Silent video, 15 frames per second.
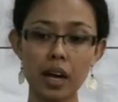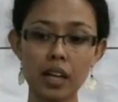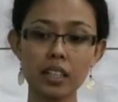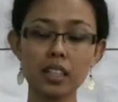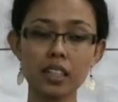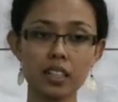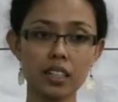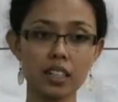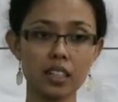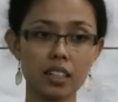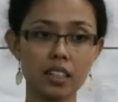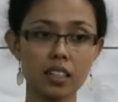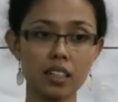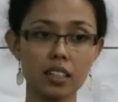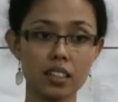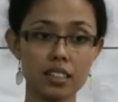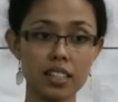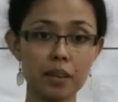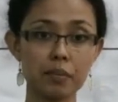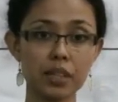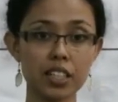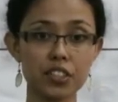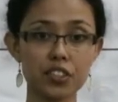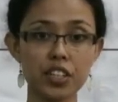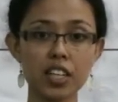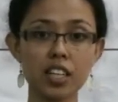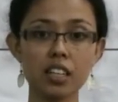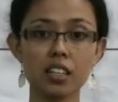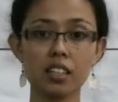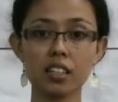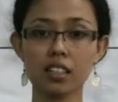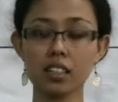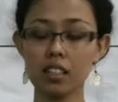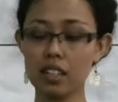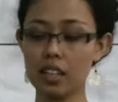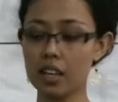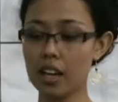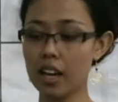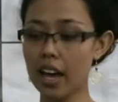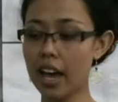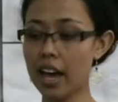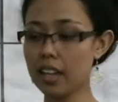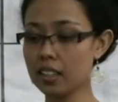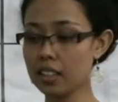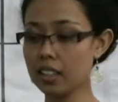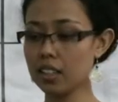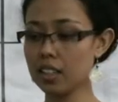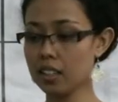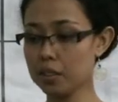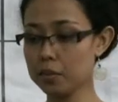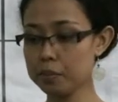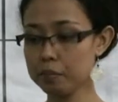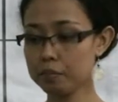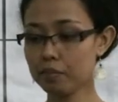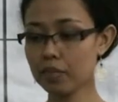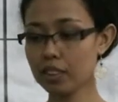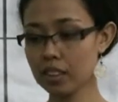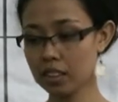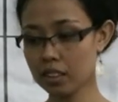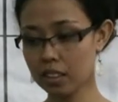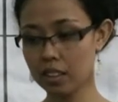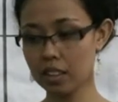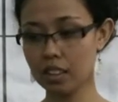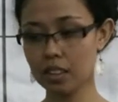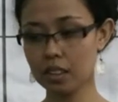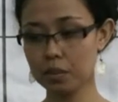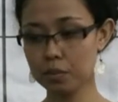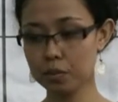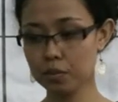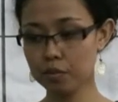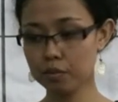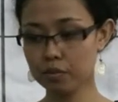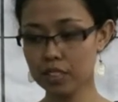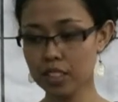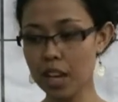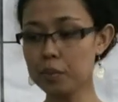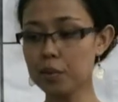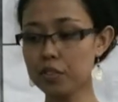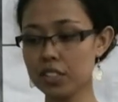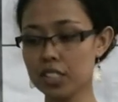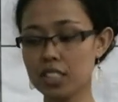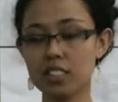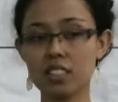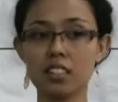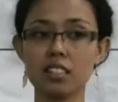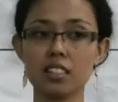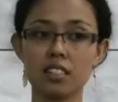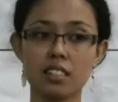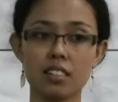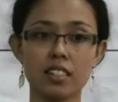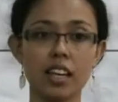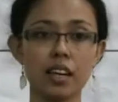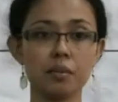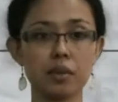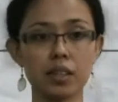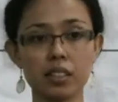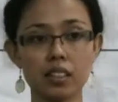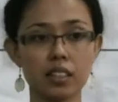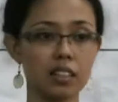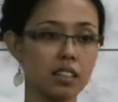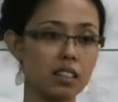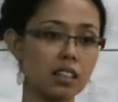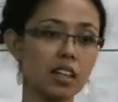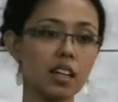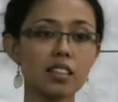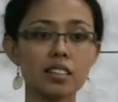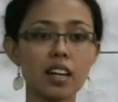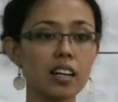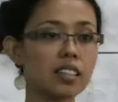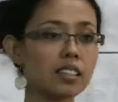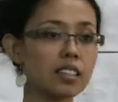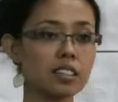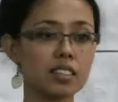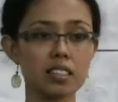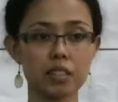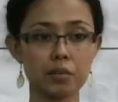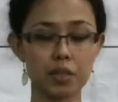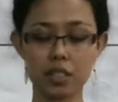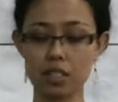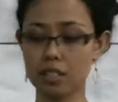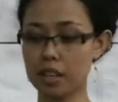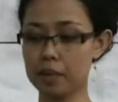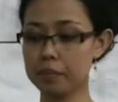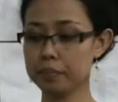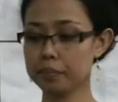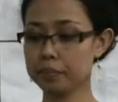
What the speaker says: under the same ministry, and the type of assistance is the same, and the targeting system is the same.